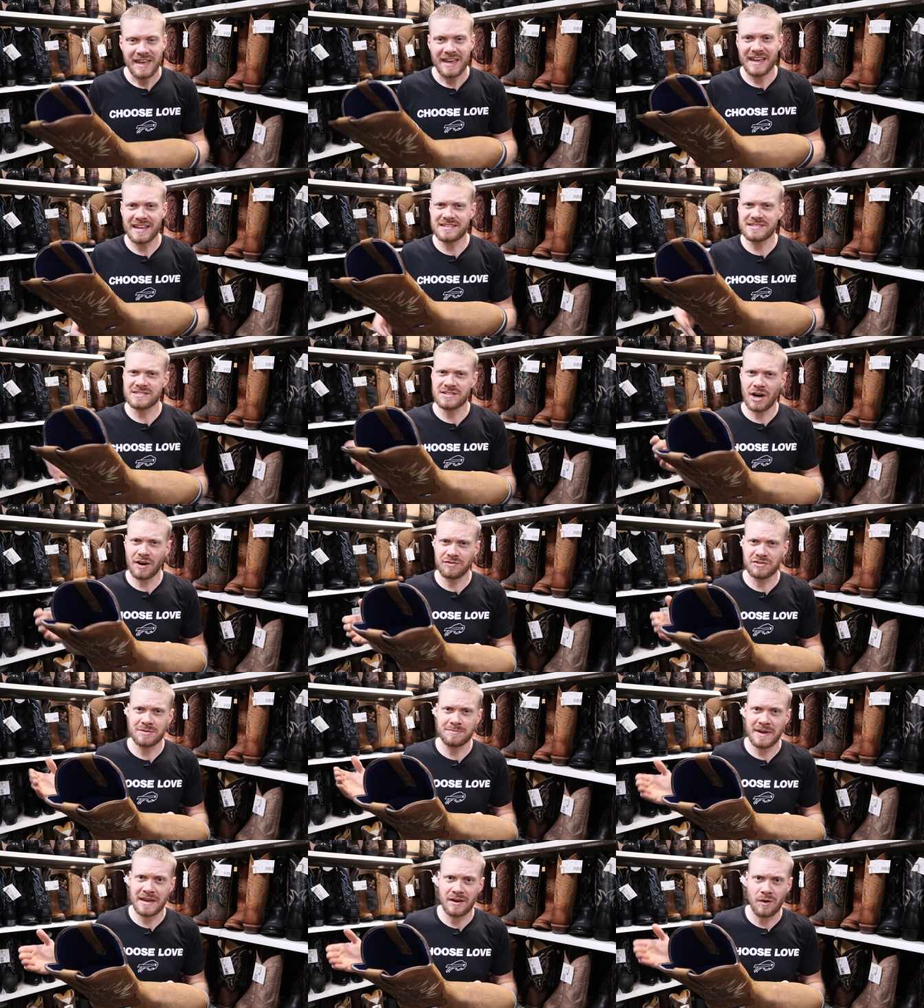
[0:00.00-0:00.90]
it's
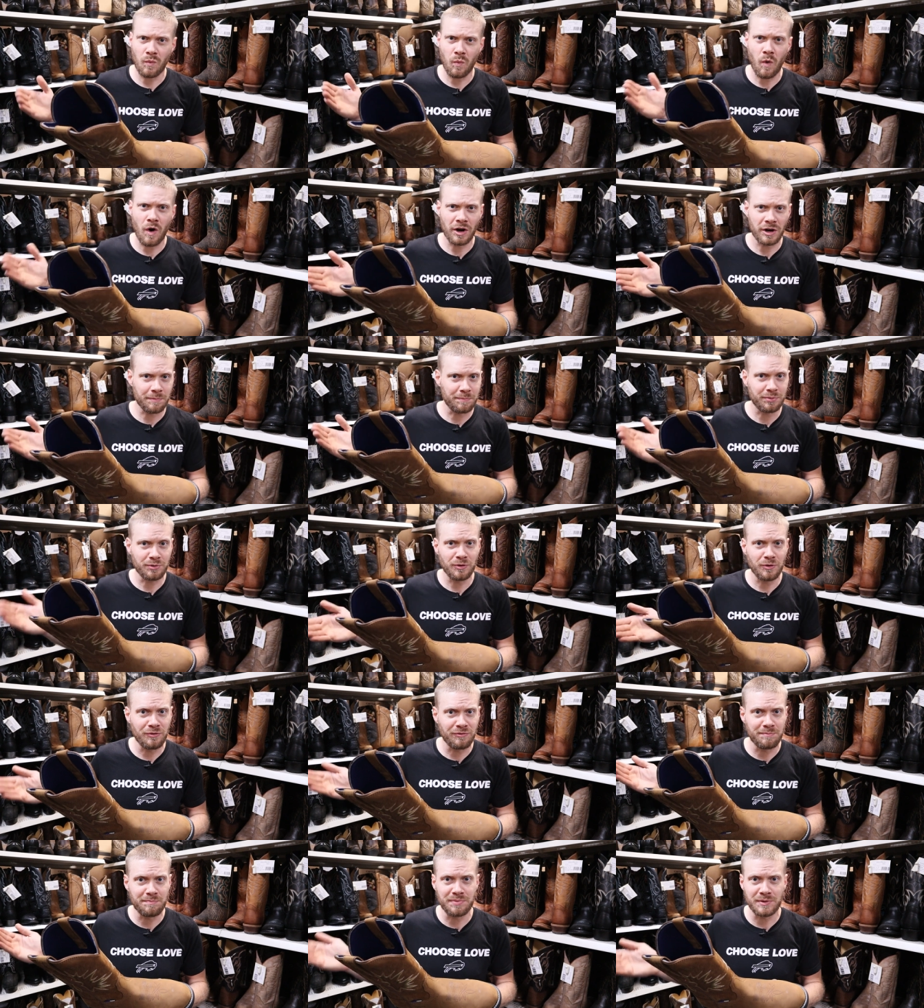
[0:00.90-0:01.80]
tough to make
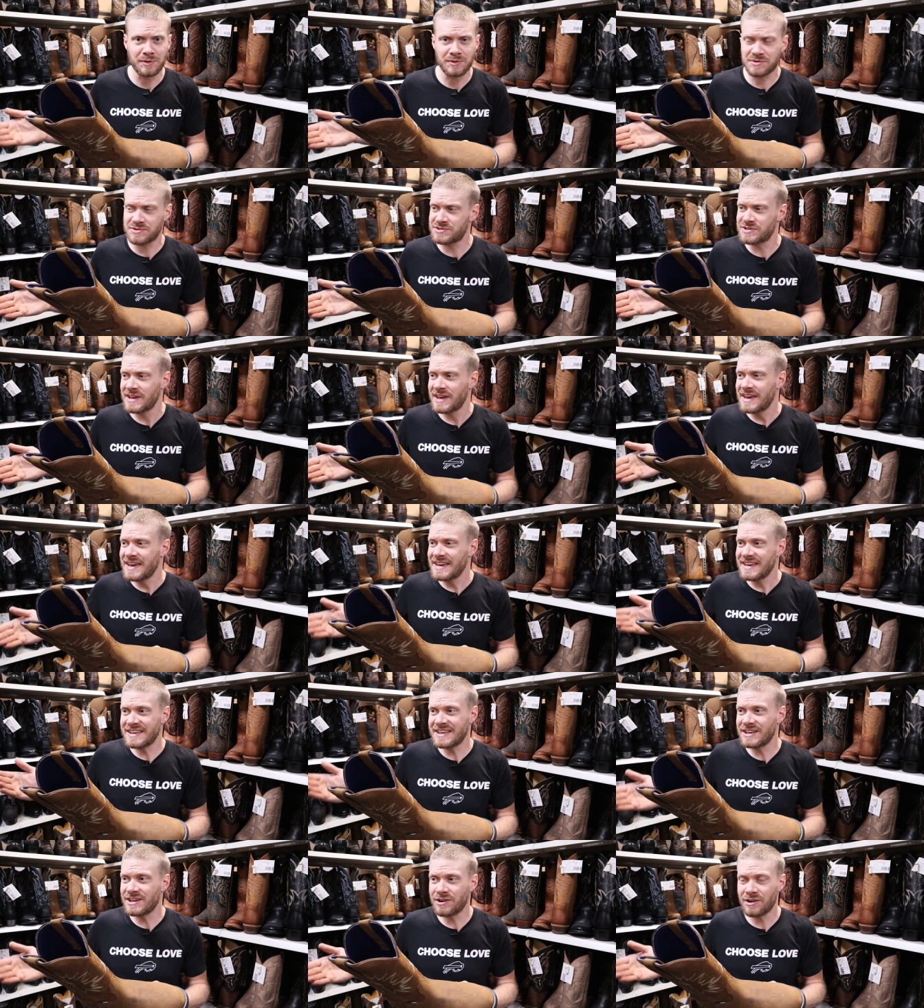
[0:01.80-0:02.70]
waterproof boots
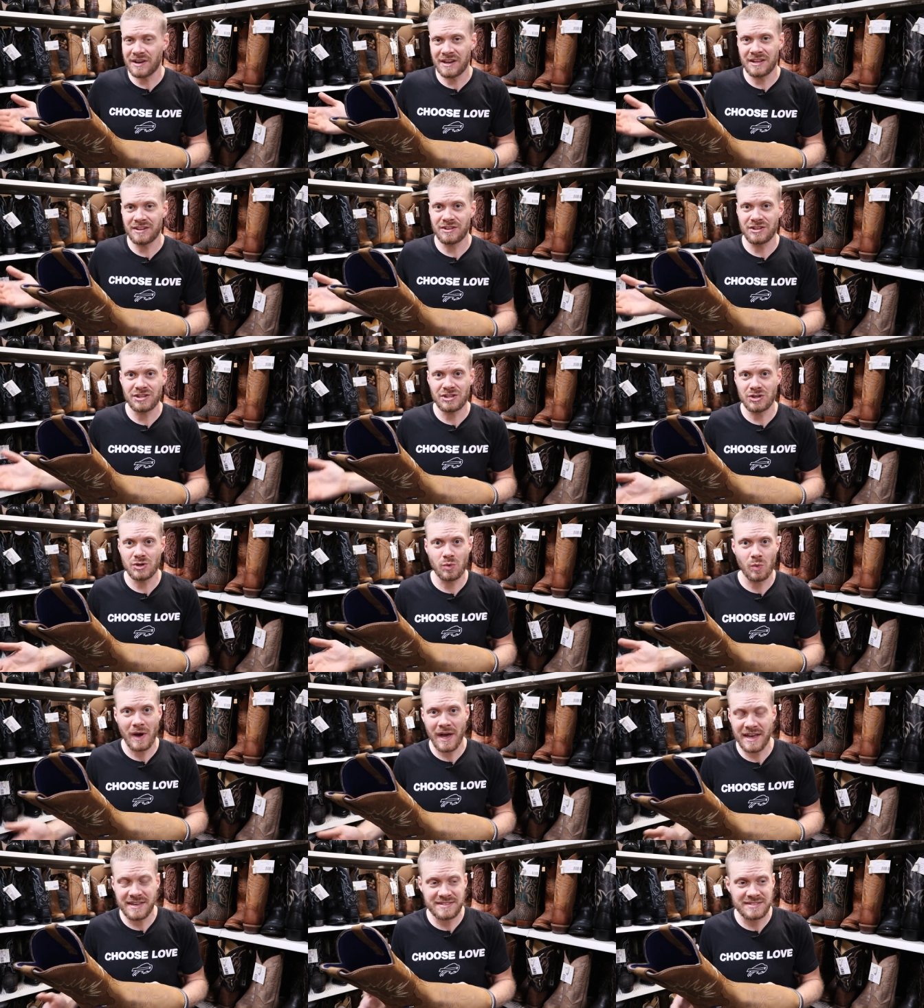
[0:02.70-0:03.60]
here in the
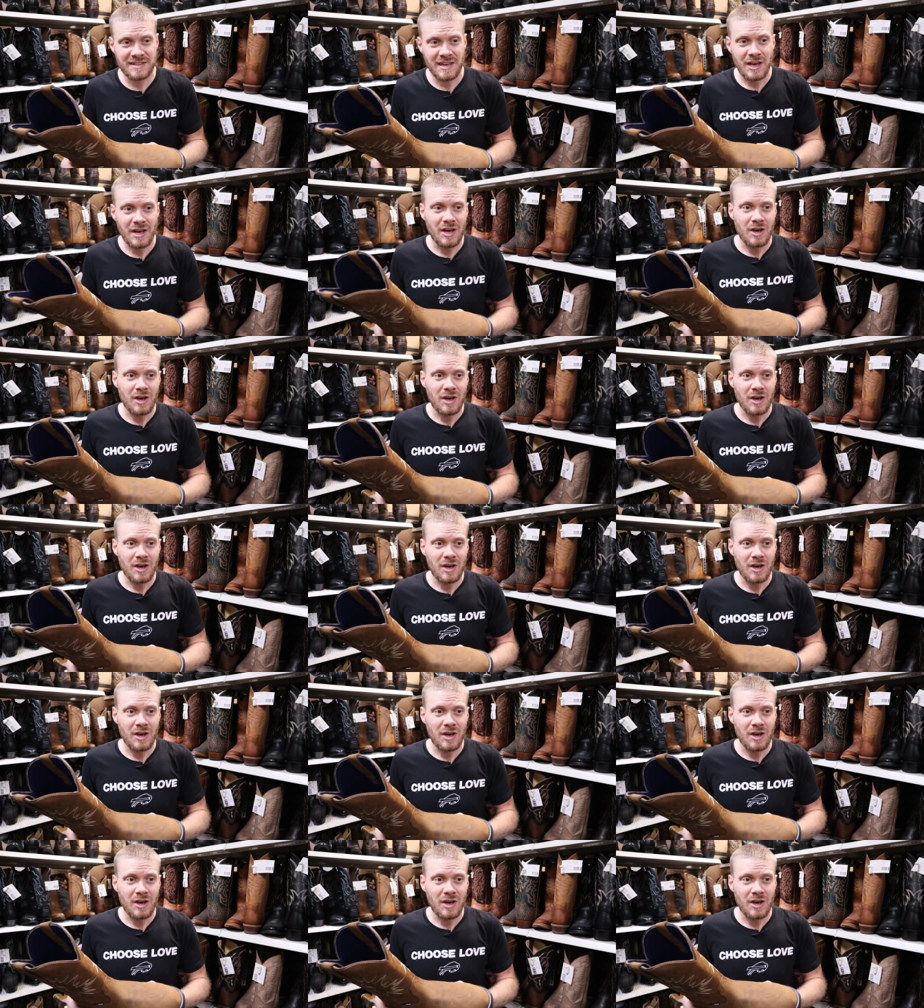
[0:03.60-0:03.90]
US